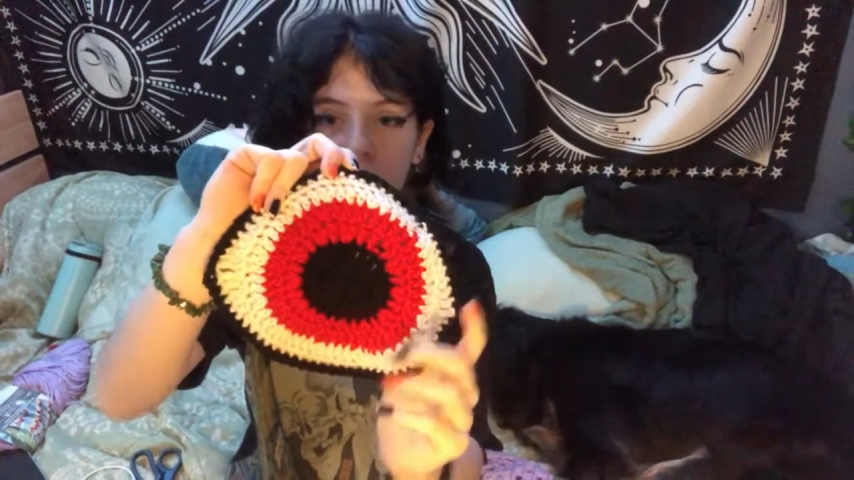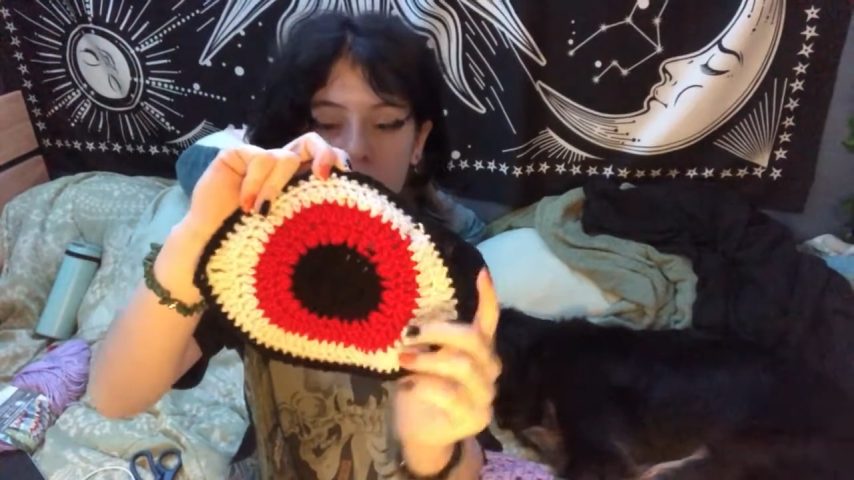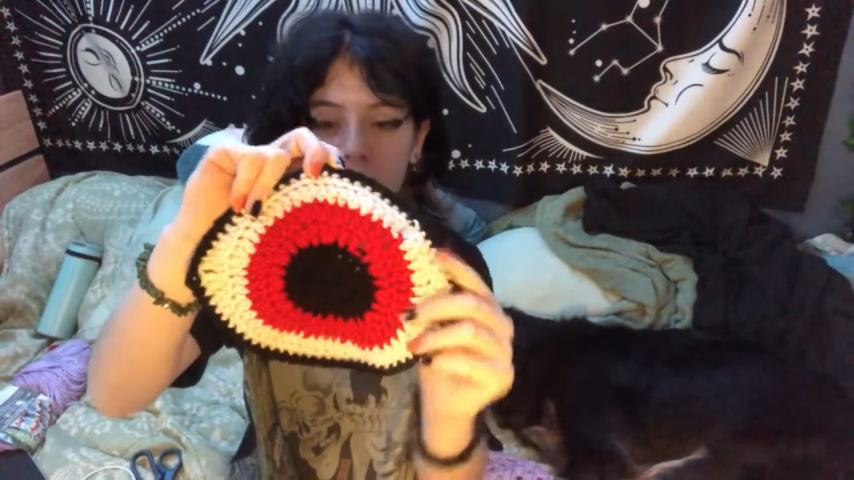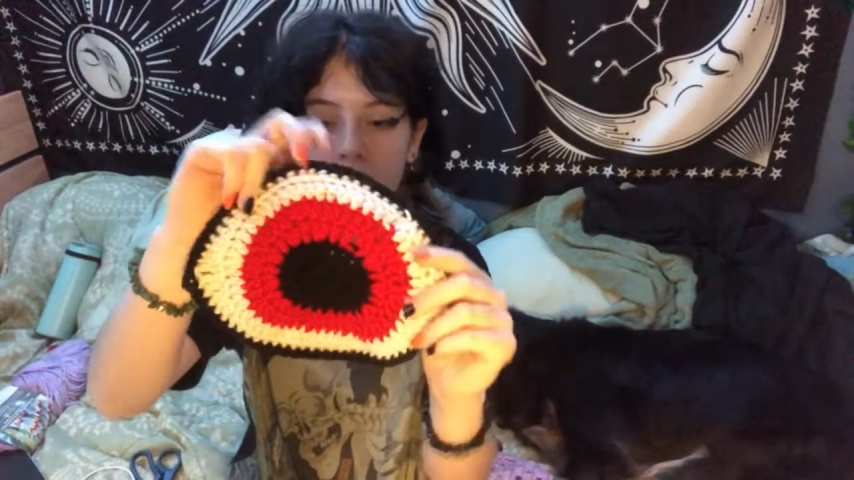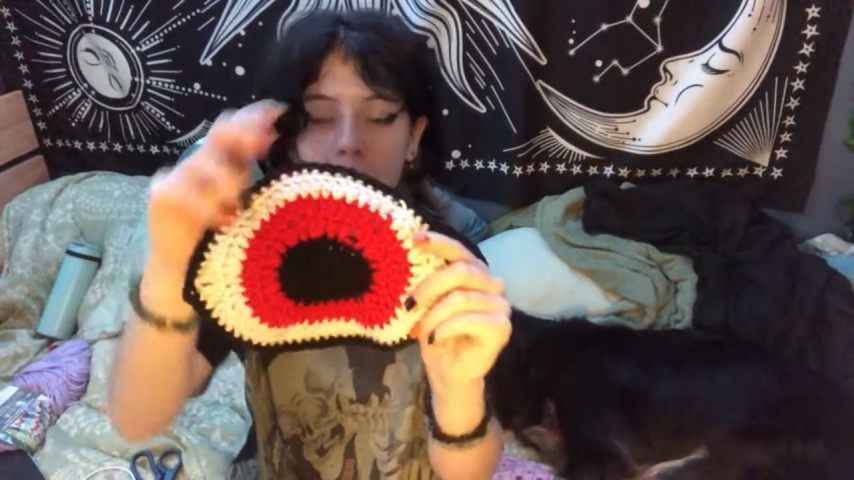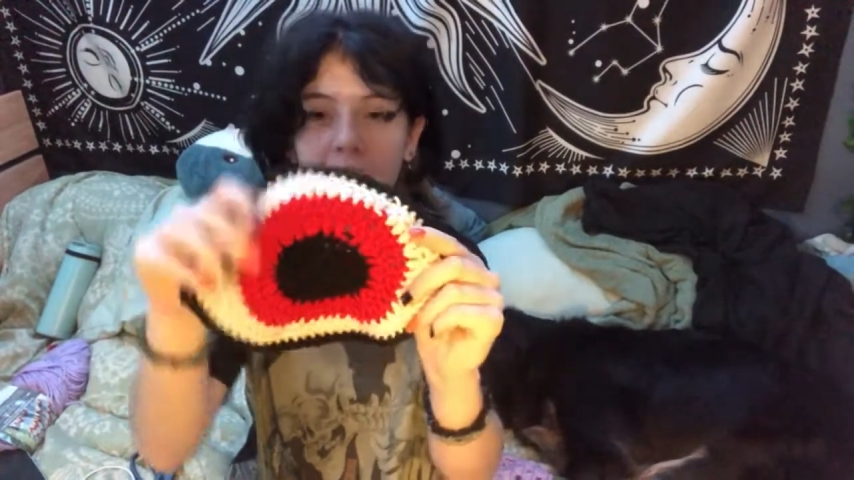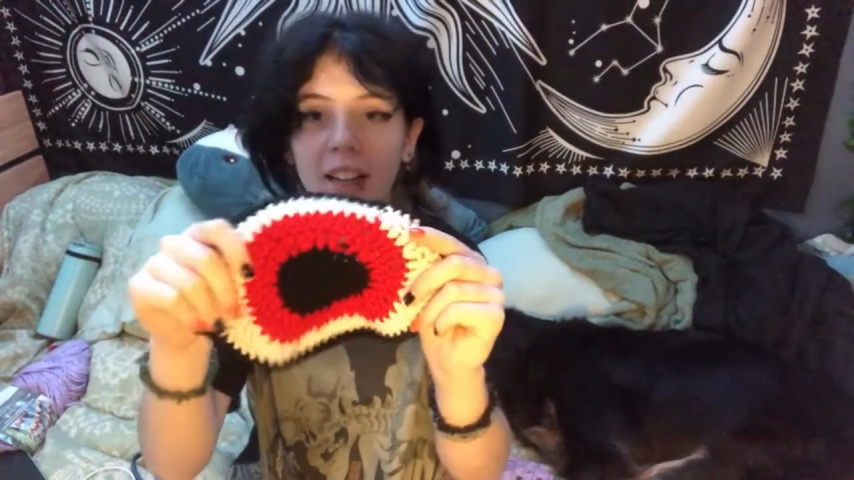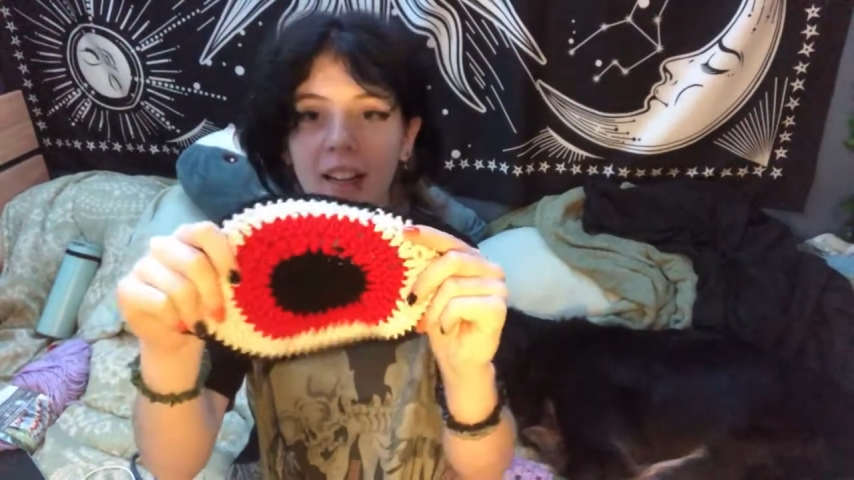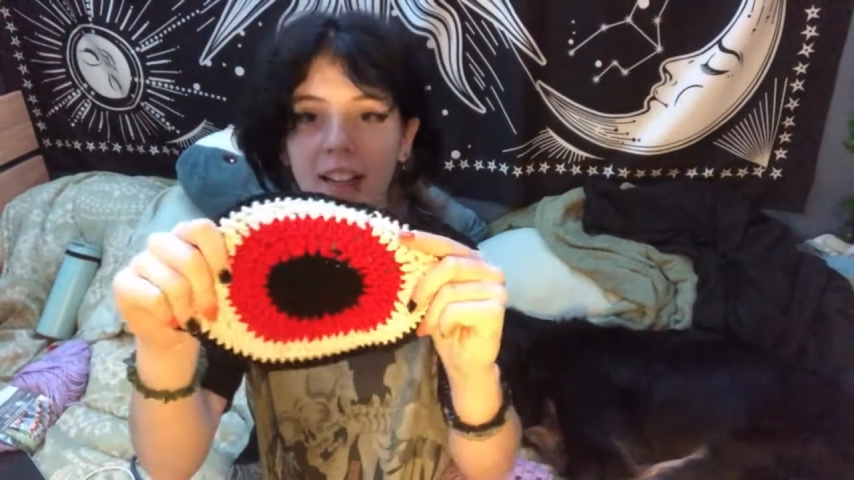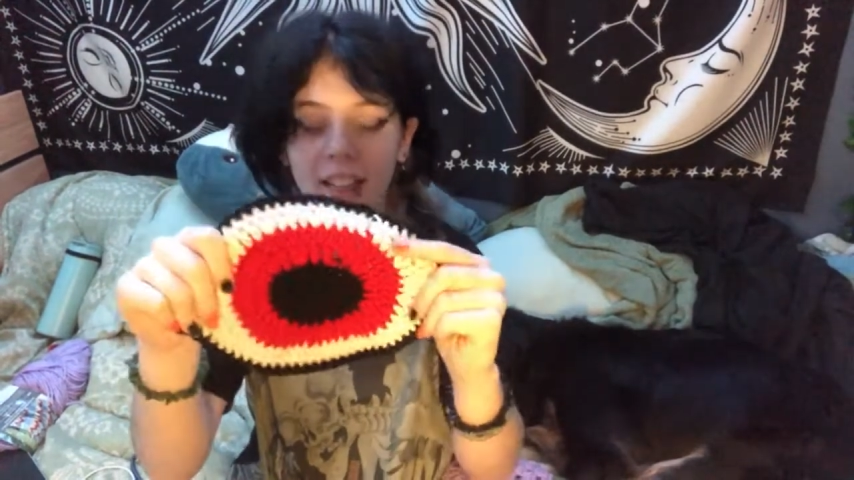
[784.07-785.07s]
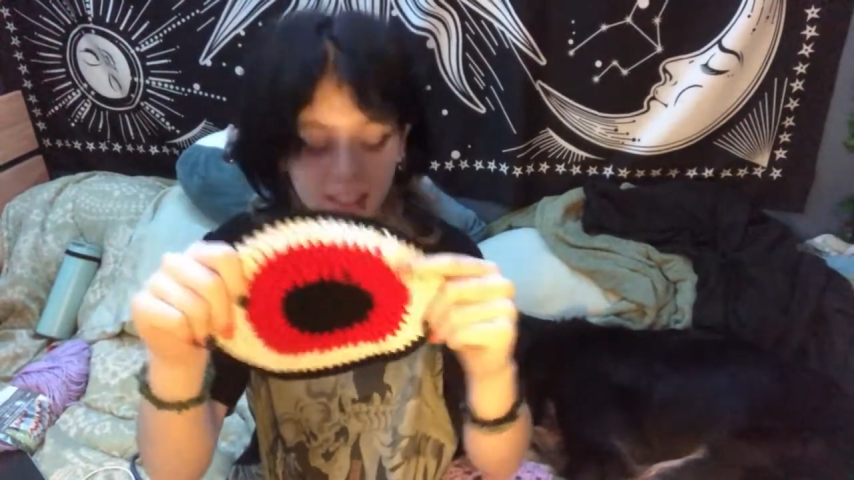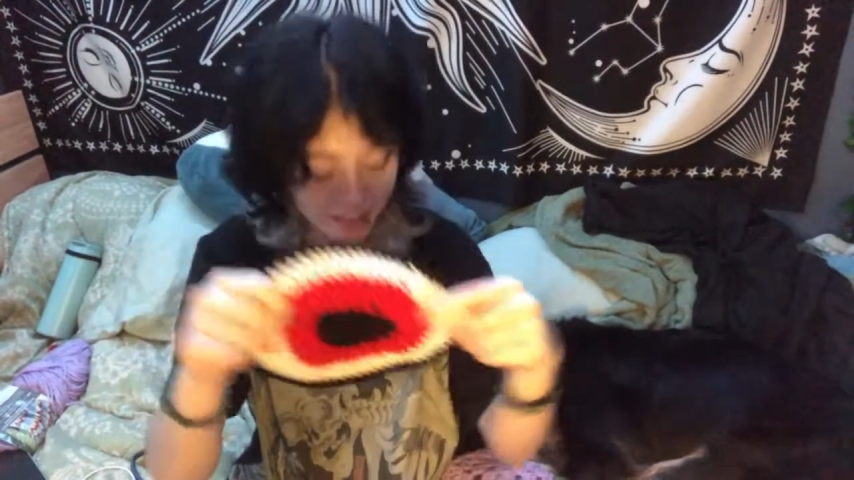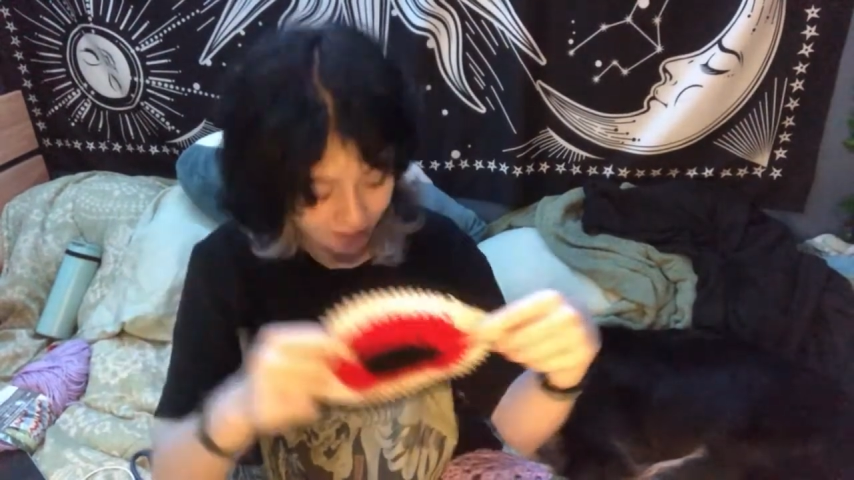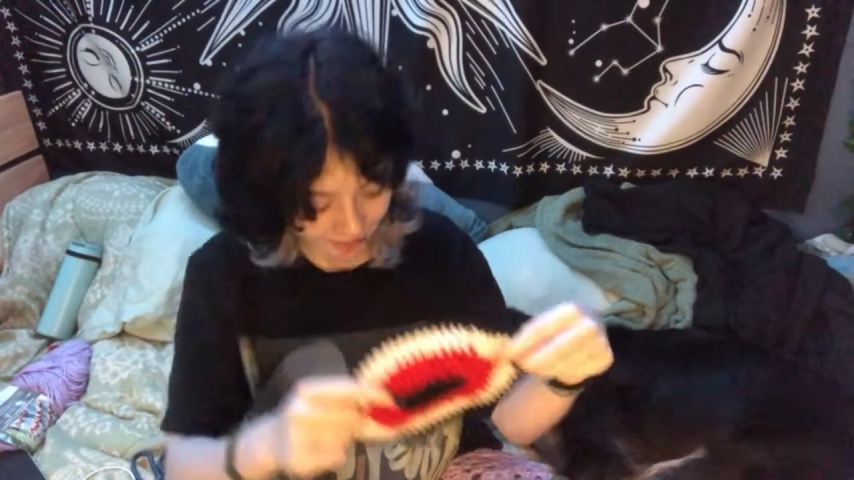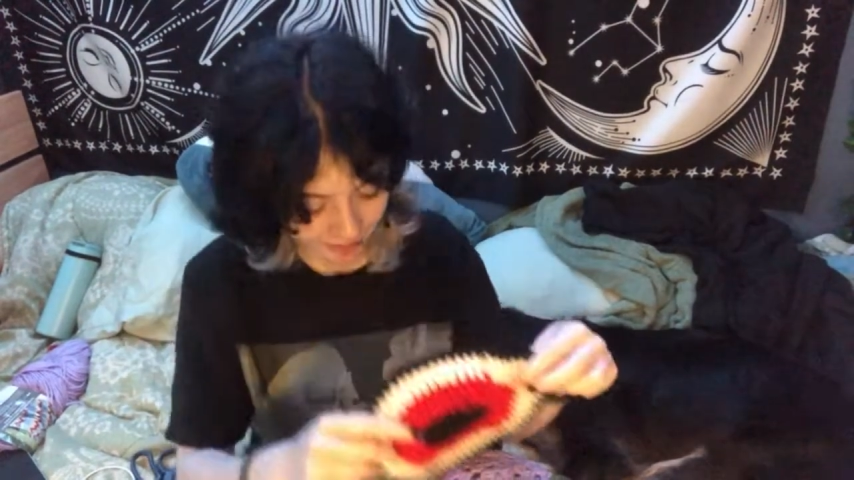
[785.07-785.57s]
This is the big eye,
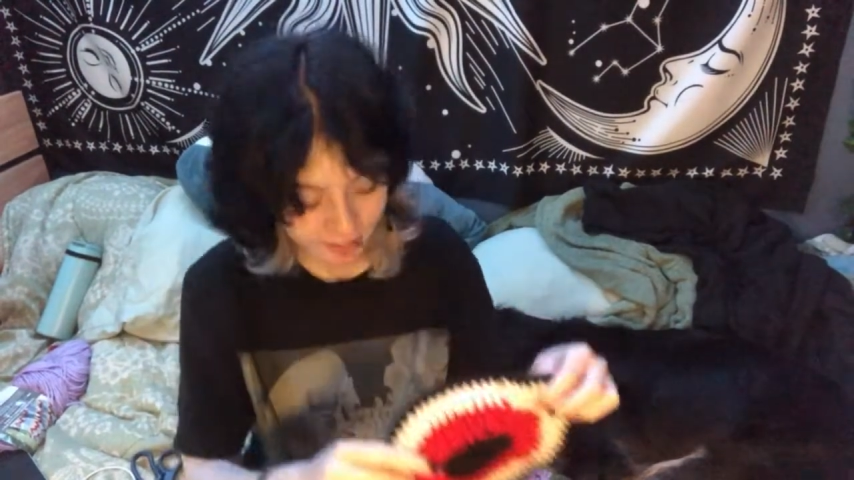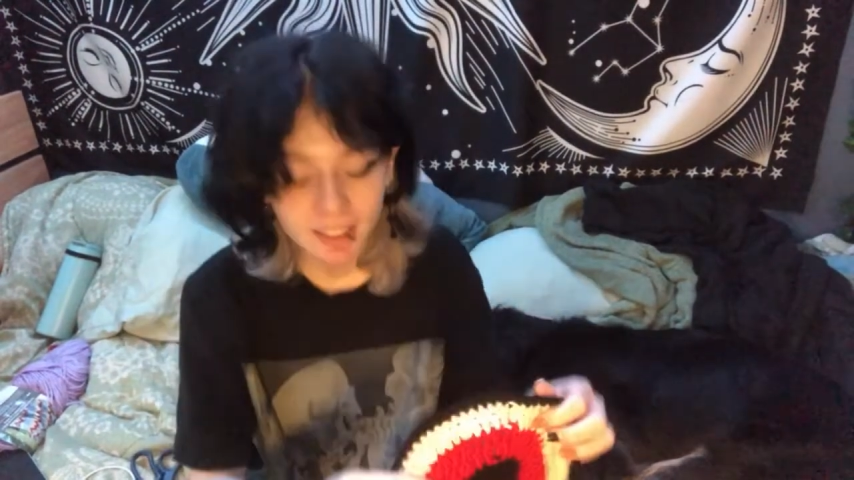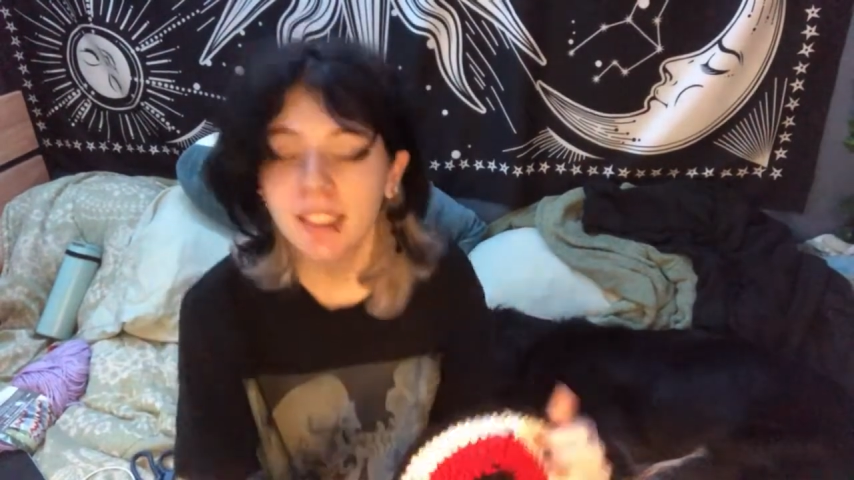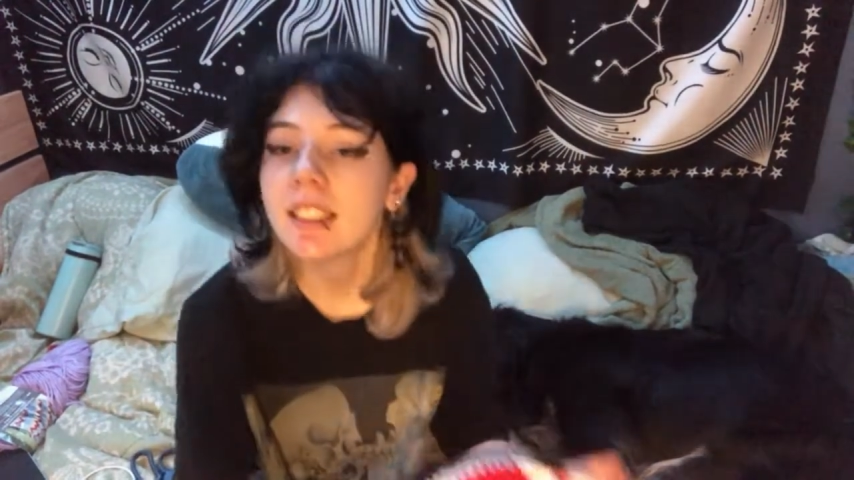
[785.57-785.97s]
and it